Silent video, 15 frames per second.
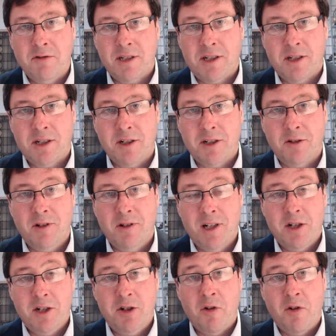to
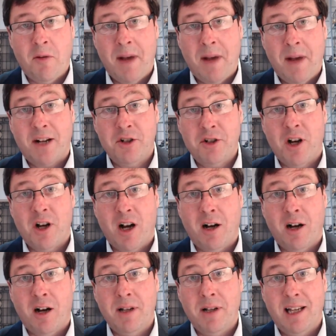do a better
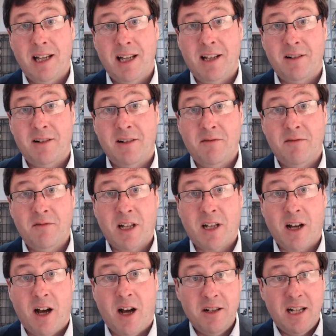job in the
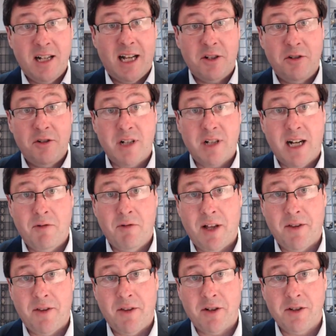content you share with
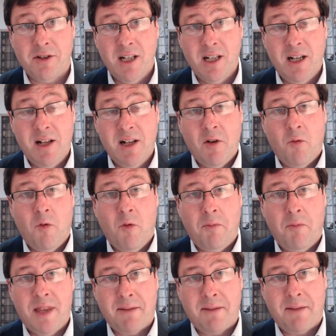others, what would
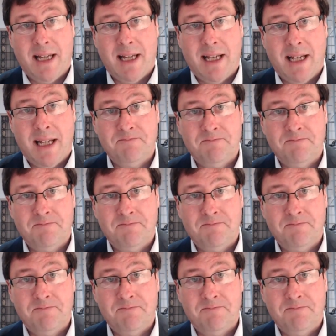that be?